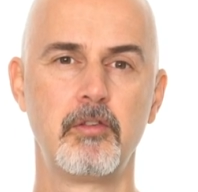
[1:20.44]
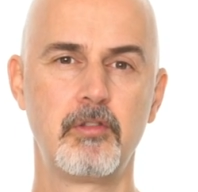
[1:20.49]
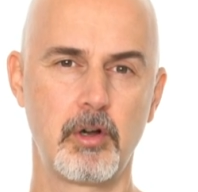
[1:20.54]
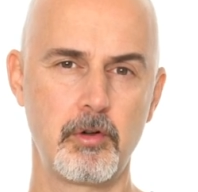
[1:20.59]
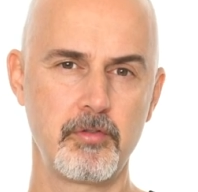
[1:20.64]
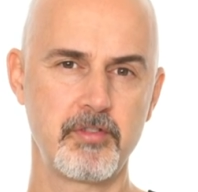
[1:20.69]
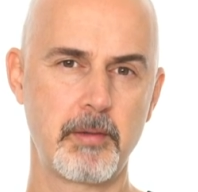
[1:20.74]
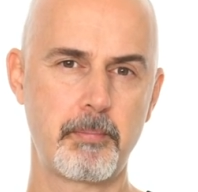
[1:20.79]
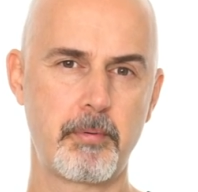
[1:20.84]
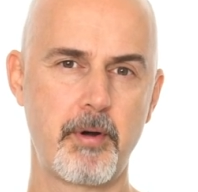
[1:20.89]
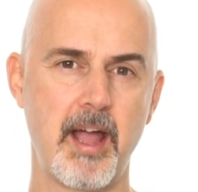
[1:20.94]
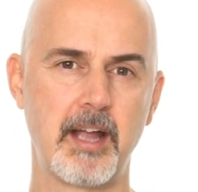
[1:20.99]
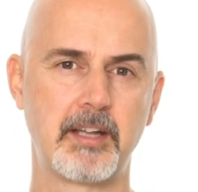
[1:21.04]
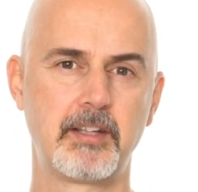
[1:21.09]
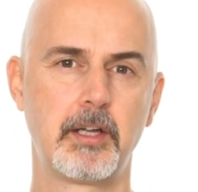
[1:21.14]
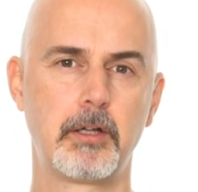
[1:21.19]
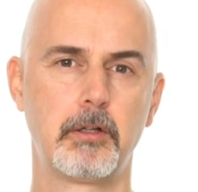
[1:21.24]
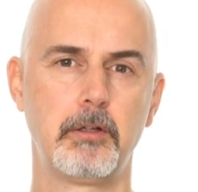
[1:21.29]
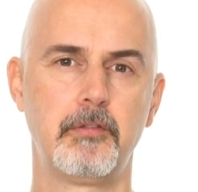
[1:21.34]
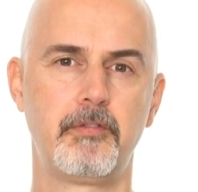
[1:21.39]
Zones are
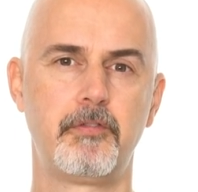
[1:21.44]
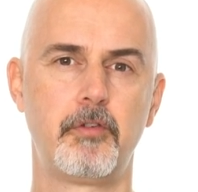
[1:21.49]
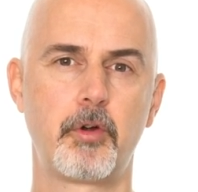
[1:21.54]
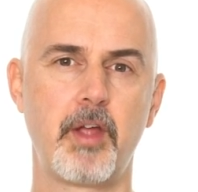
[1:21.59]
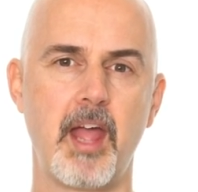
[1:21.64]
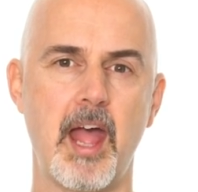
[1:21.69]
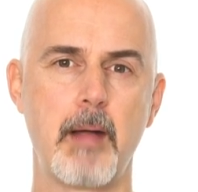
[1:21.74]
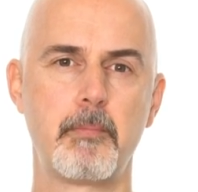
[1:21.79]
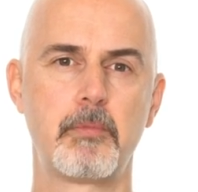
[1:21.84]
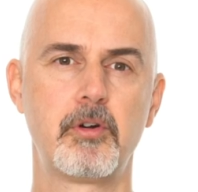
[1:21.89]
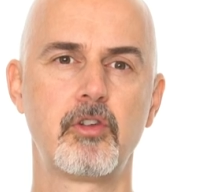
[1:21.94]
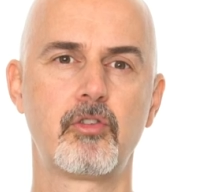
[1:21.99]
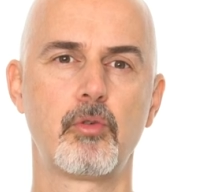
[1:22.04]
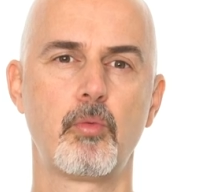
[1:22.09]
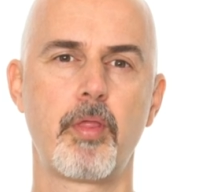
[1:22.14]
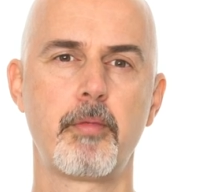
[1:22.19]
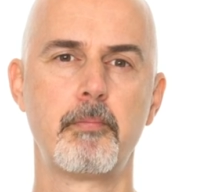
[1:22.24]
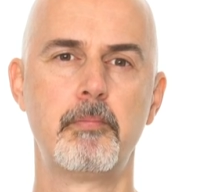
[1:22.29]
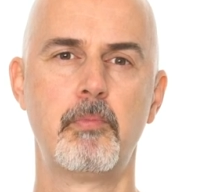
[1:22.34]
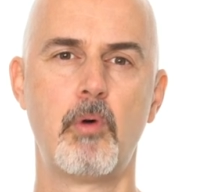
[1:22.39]
practical for
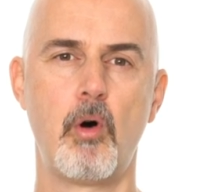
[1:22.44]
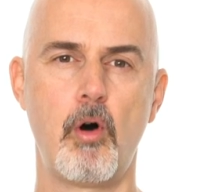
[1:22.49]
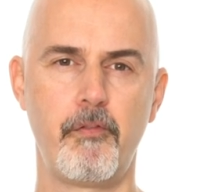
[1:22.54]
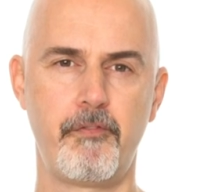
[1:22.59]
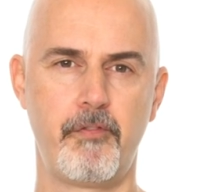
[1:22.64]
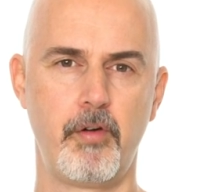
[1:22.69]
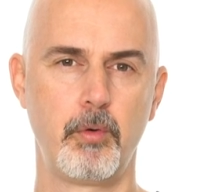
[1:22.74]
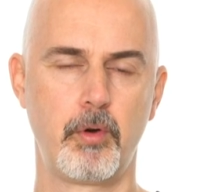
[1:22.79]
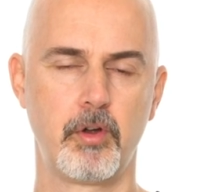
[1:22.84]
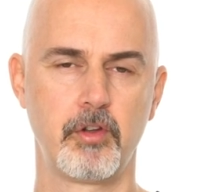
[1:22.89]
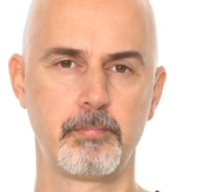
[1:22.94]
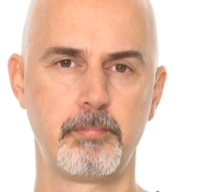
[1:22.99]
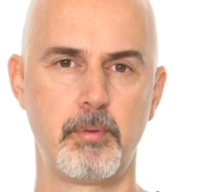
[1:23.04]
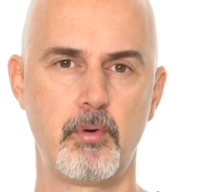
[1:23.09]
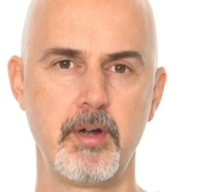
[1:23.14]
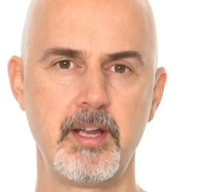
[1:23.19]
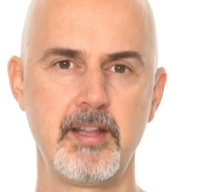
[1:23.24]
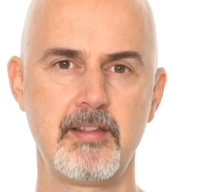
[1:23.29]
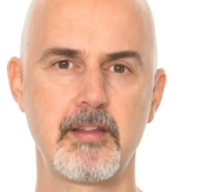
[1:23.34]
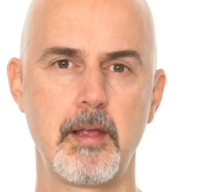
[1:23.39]
cameras with more focus
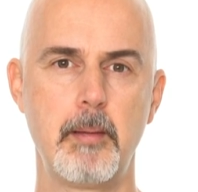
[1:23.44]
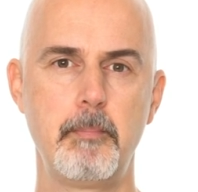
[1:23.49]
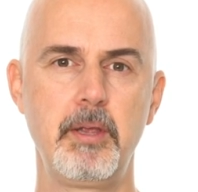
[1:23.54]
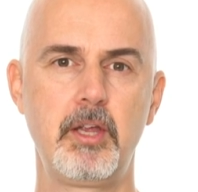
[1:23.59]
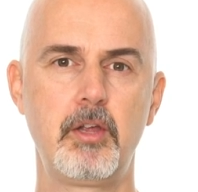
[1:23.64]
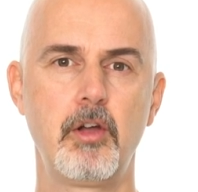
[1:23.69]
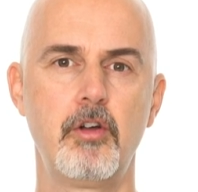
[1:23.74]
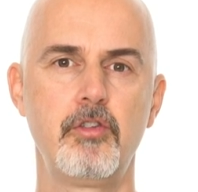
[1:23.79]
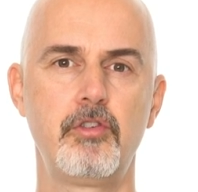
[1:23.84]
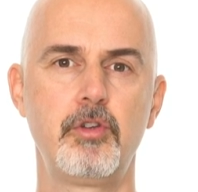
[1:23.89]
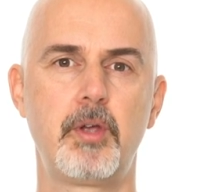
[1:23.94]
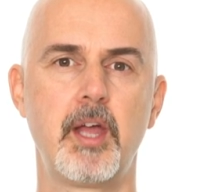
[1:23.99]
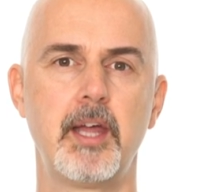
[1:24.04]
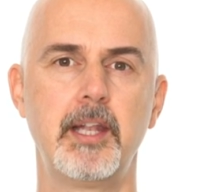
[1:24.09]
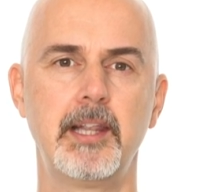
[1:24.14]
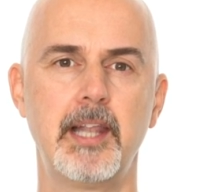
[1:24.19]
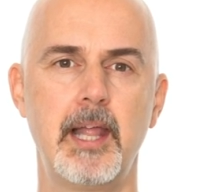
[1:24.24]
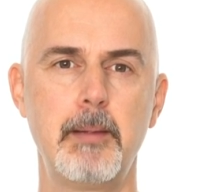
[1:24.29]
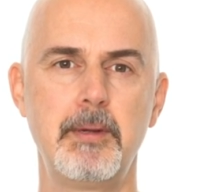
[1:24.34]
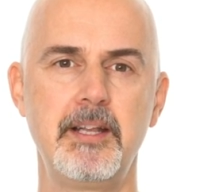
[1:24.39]
points because you
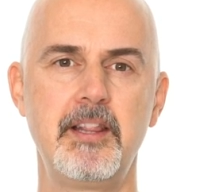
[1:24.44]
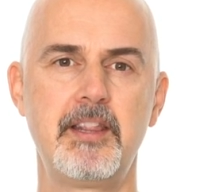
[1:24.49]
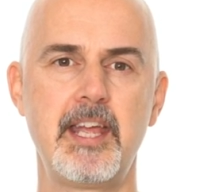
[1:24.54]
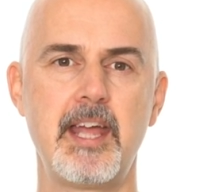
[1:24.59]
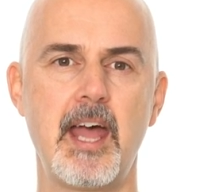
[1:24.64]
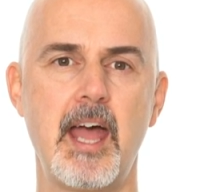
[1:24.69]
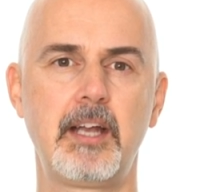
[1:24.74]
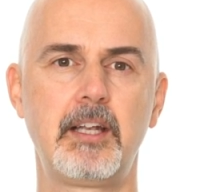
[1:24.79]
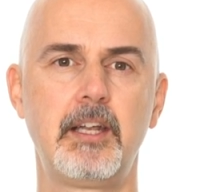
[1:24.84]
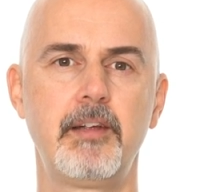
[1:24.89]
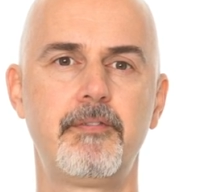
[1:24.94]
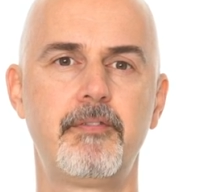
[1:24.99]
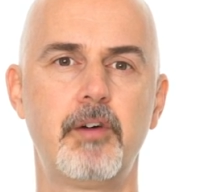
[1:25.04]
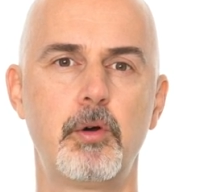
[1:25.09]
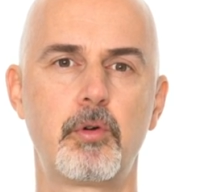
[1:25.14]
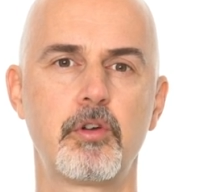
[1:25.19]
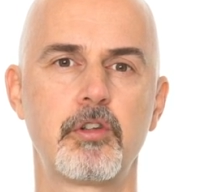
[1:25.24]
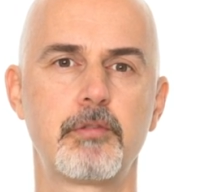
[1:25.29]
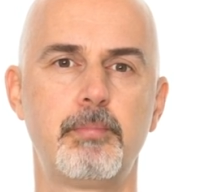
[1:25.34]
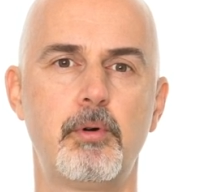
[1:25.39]
can limit the active
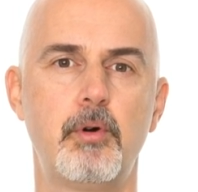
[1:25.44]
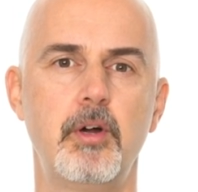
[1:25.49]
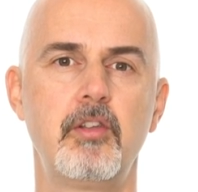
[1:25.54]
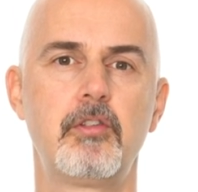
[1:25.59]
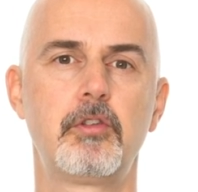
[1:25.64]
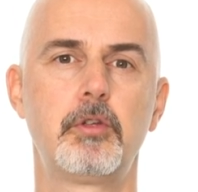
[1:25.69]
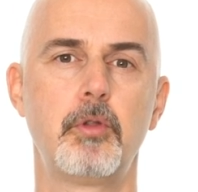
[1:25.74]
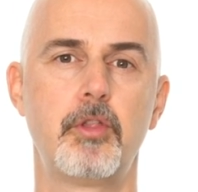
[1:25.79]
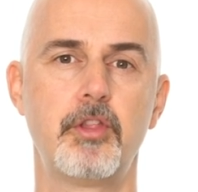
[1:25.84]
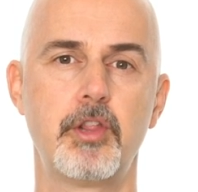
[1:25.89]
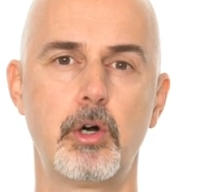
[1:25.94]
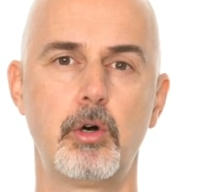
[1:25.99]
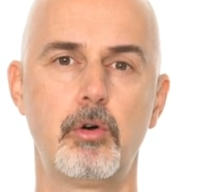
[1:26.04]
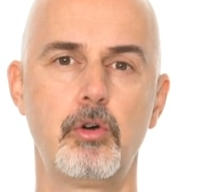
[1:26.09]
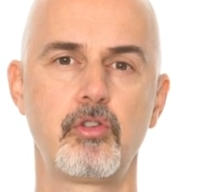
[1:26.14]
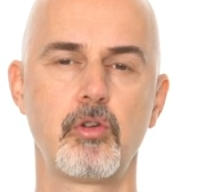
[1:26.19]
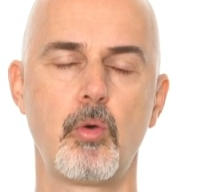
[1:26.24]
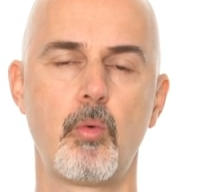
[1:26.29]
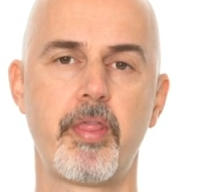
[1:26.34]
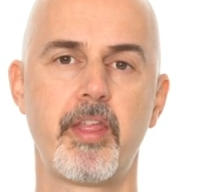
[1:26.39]
focus points to
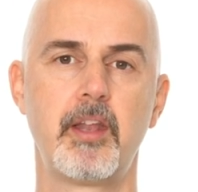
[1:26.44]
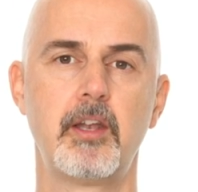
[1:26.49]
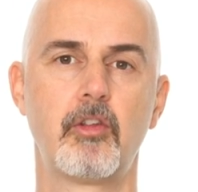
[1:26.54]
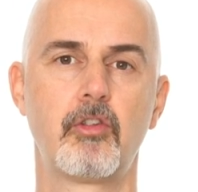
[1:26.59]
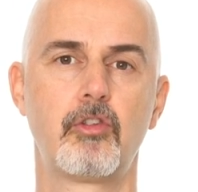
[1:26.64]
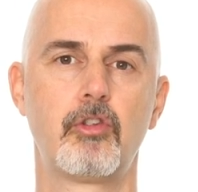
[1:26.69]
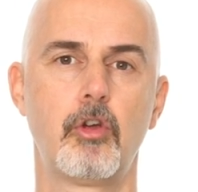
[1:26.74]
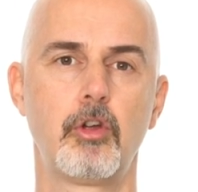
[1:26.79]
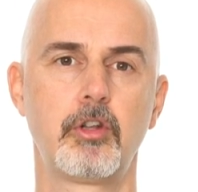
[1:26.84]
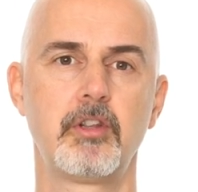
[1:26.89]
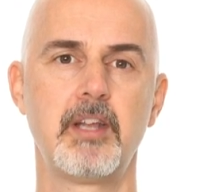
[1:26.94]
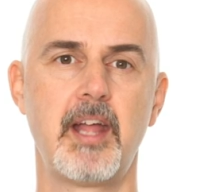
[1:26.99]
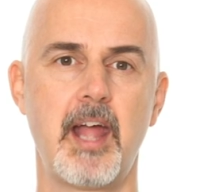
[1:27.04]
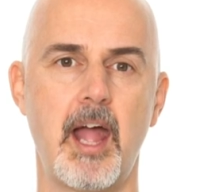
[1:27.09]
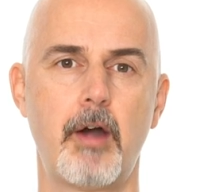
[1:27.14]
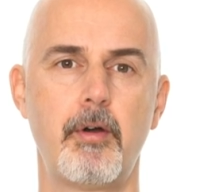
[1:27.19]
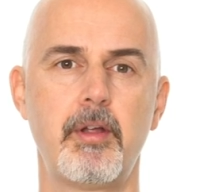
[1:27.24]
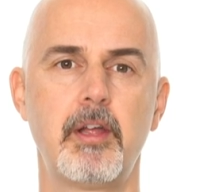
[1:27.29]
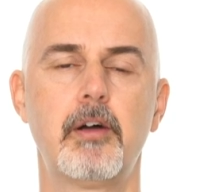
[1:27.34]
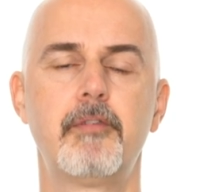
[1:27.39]
those within a certain
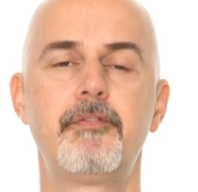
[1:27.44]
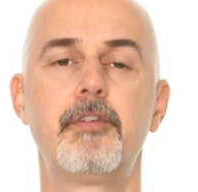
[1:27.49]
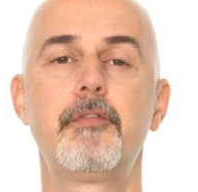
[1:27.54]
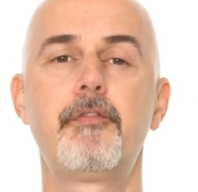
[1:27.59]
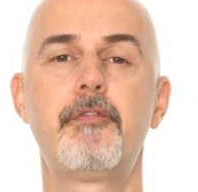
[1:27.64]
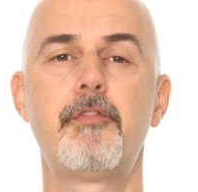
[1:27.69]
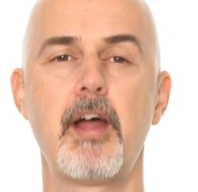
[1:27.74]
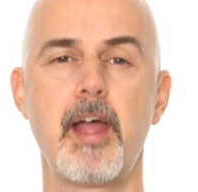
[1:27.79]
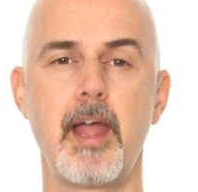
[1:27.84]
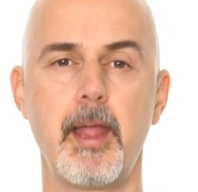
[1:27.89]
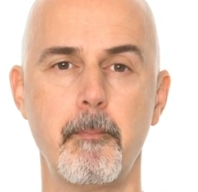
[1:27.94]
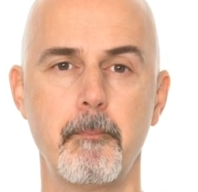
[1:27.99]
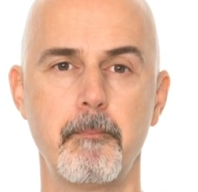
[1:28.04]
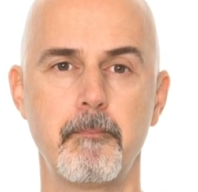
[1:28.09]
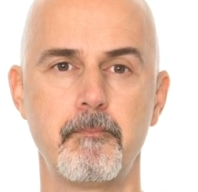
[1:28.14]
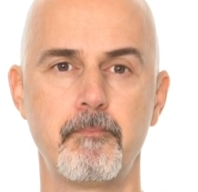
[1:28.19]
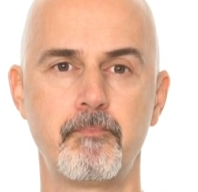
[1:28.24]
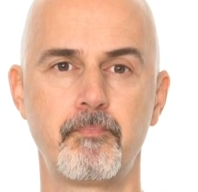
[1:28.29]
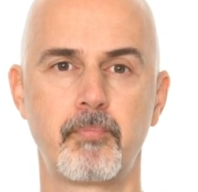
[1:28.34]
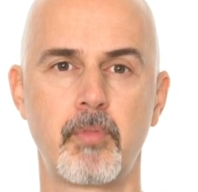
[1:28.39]
area of your frame.